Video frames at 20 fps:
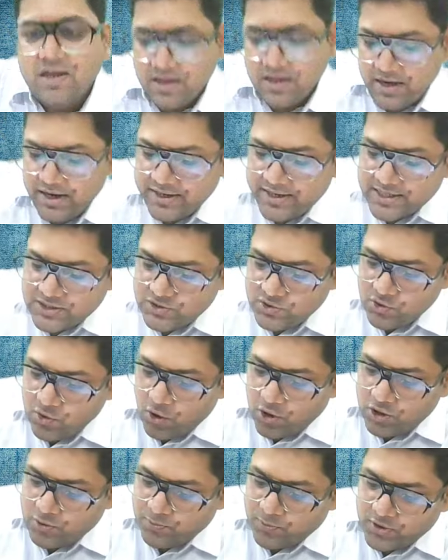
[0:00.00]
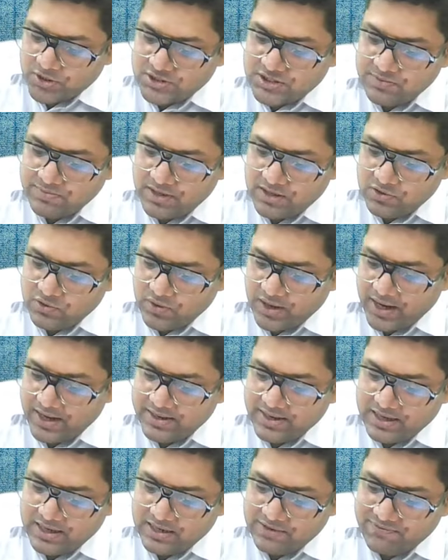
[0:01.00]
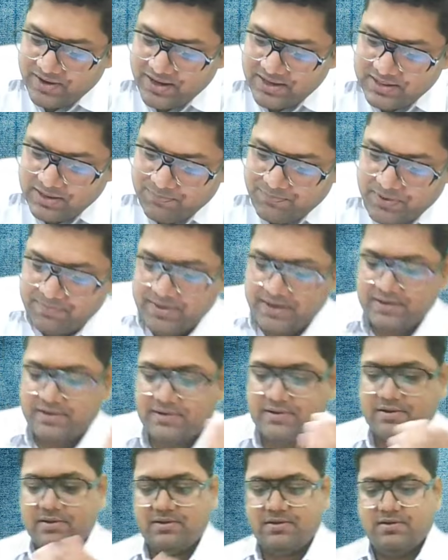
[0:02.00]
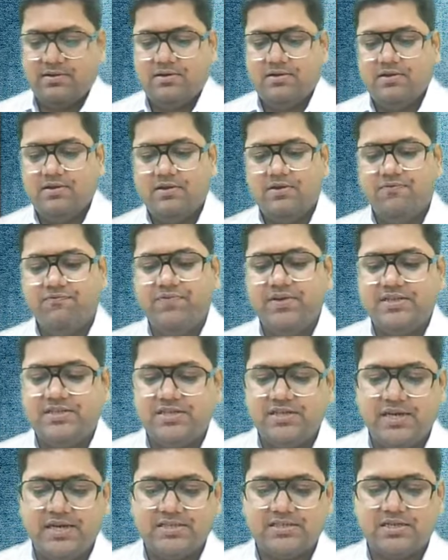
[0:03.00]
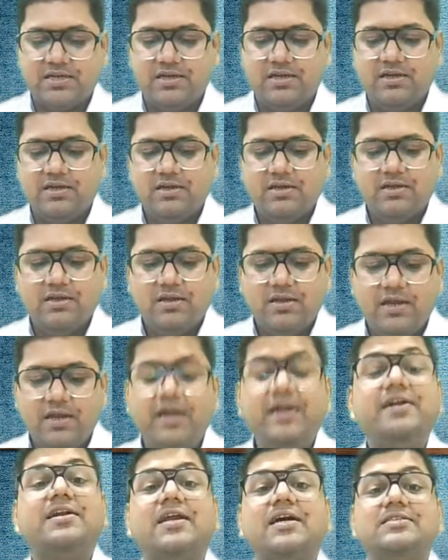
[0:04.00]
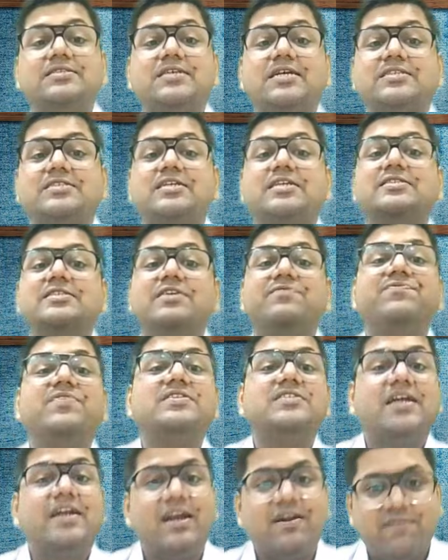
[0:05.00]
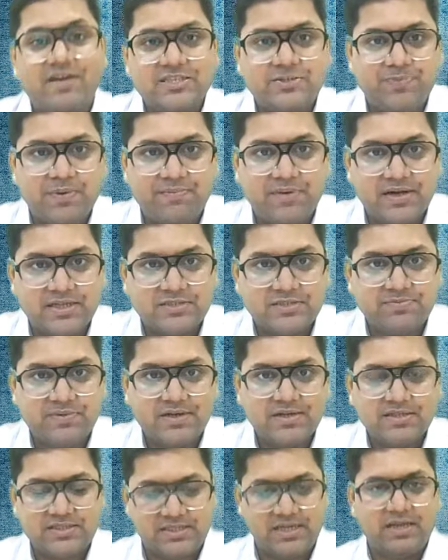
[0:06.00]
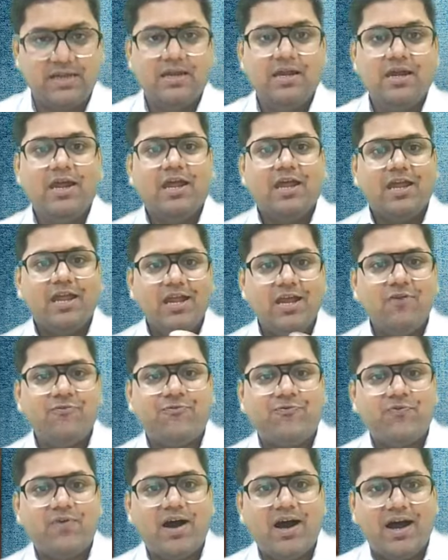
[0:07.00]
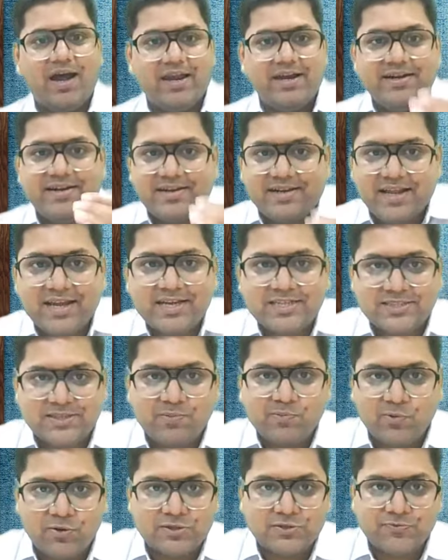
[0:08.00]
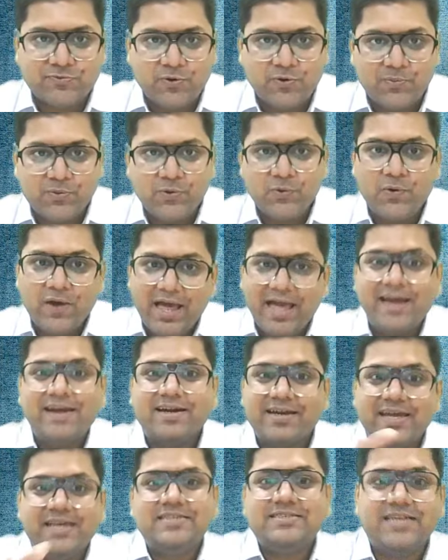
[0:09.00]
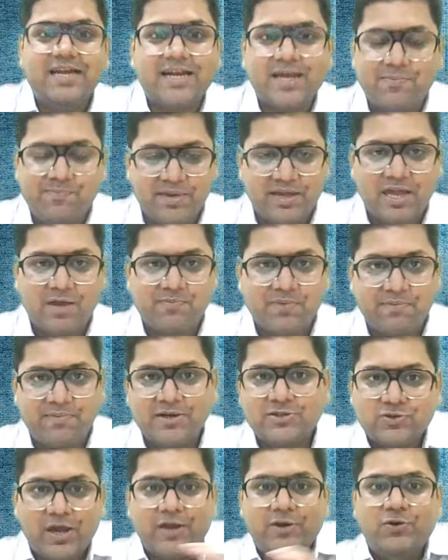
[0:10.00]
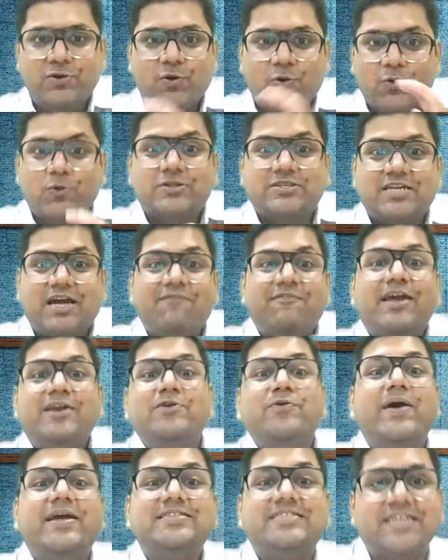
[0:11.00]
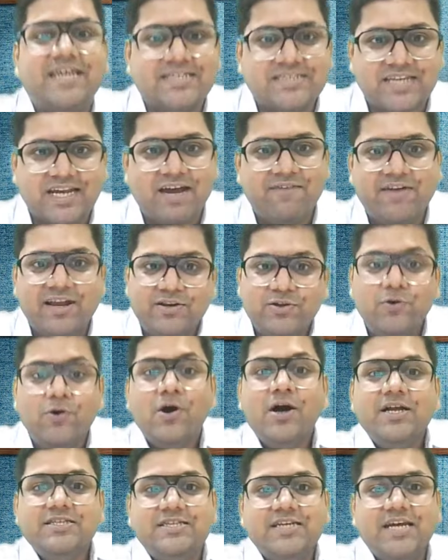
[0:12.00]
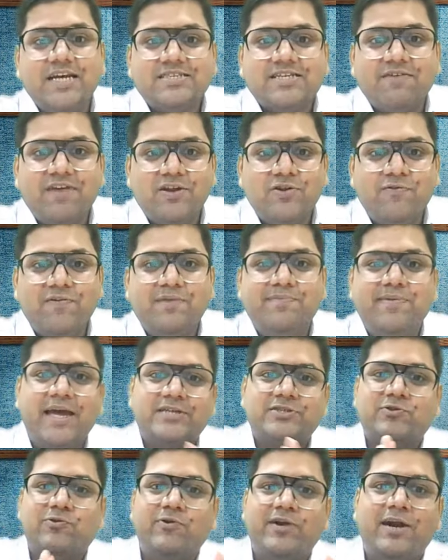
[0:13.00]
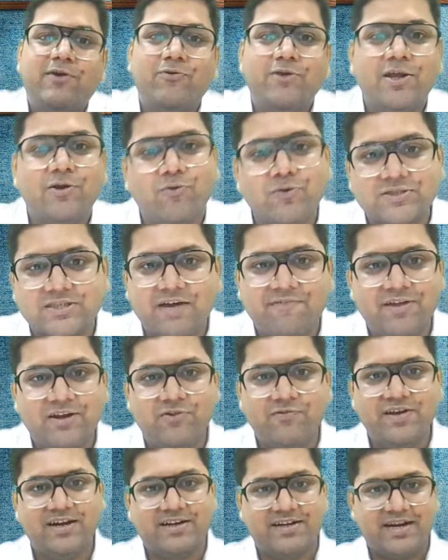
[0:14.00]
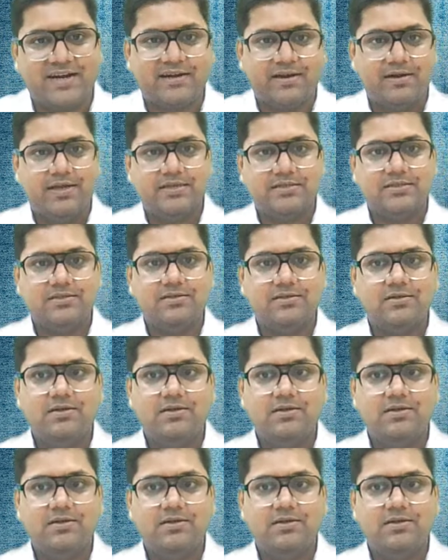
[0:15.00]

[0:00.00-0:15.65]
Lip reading: It is not possible to identify the payment with GST in transactions in which an advance payment is made. See, if I take some goods from you and against that I am making payment, so I know goods ka value and GST ka value, GST value will be excluded, only goods ka value will attract this.